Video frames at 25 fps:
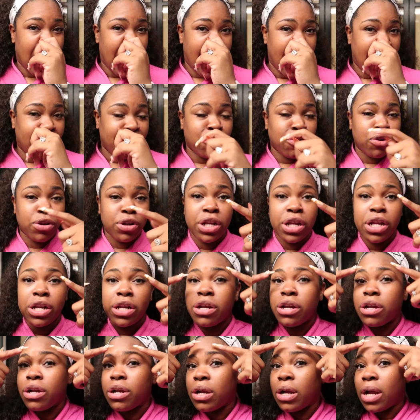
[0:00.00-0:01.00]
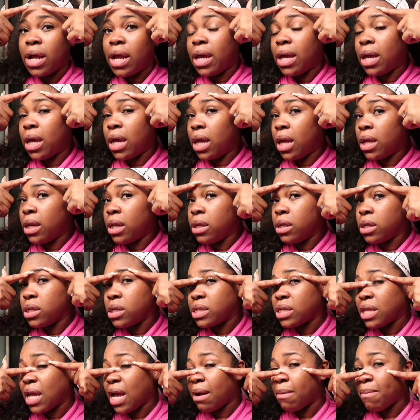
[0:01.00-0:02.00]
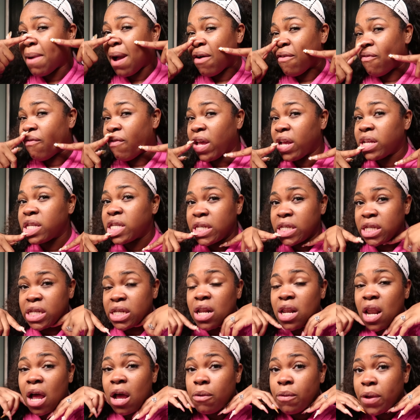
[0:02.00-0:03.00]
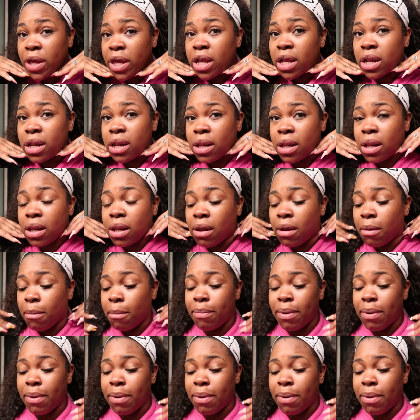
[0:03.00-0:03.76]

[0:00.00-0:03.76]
after dinner and it looks like my face is glowing